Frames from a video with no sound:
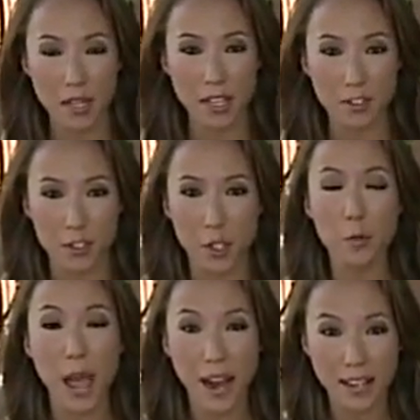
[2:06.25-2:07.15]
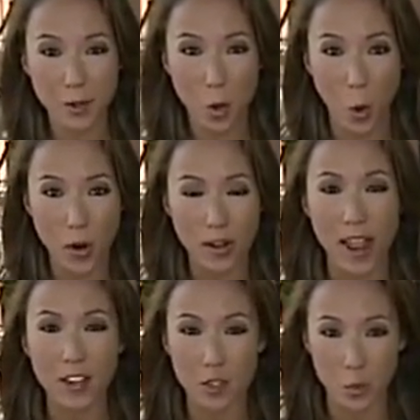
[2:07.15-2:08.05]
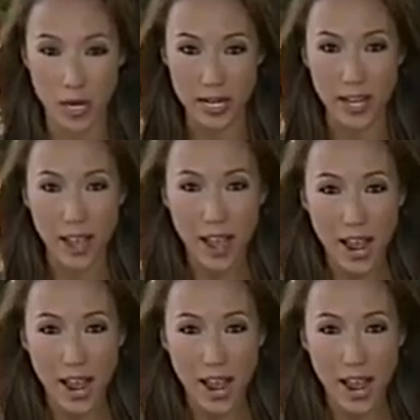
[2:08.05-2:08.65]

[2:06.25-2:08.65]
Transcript: and he's due back in court next week.